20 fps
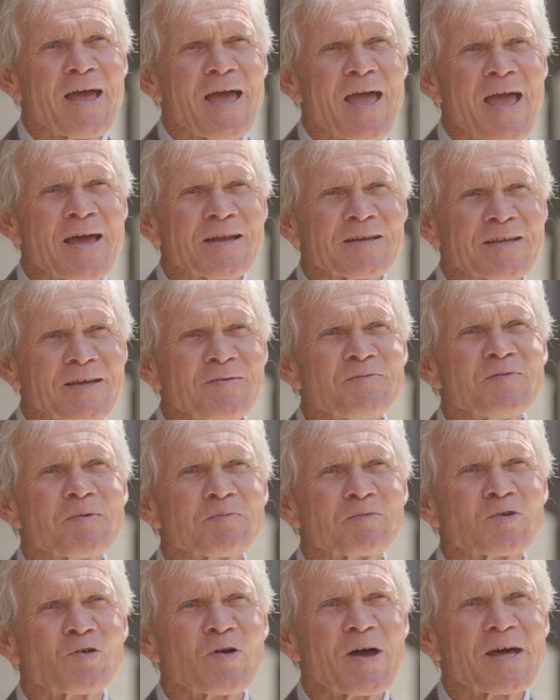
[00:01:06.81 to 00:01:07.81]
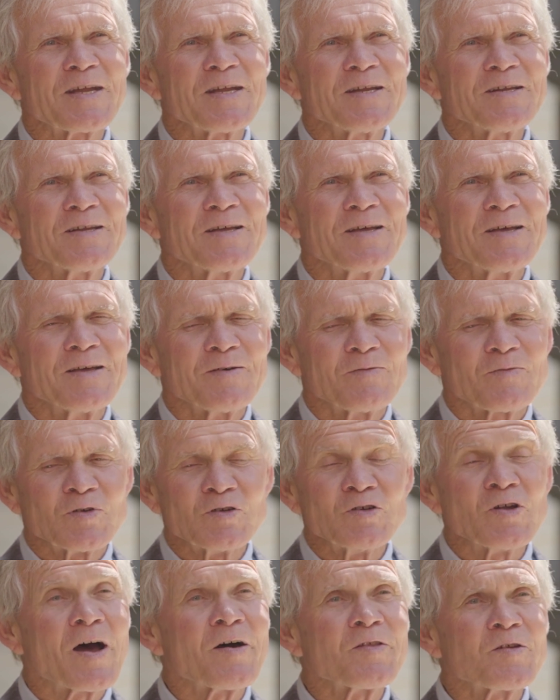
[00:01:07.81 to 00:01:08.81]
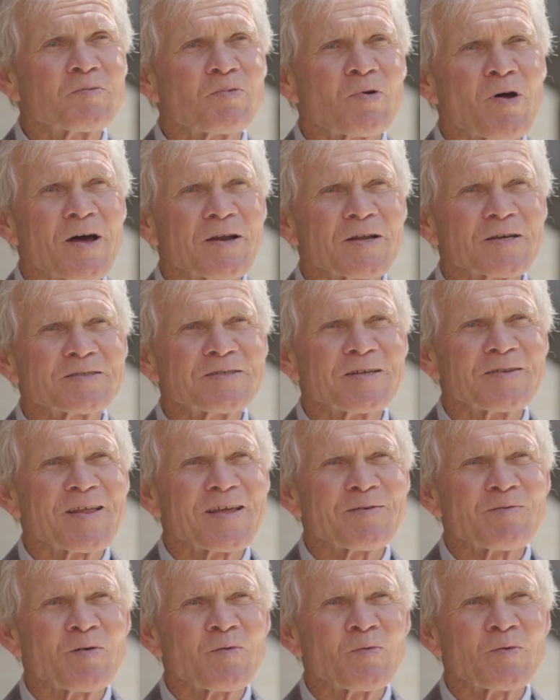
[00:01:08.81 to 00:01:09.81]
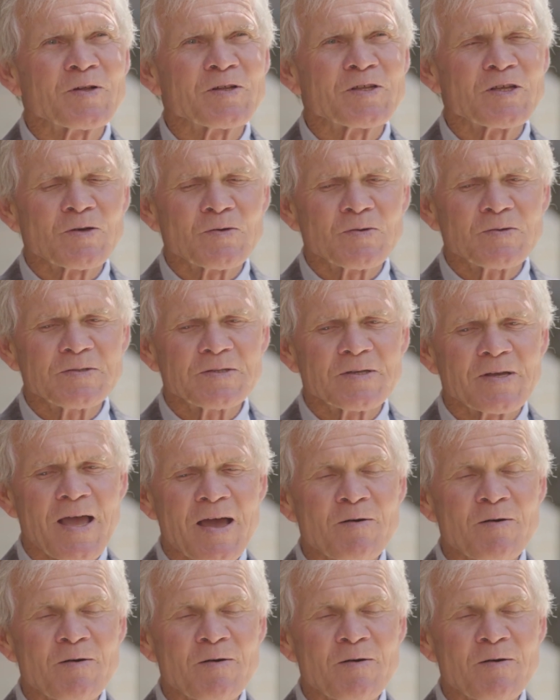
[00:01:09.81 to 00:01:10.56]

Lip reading: and give them credit for other products that they will use.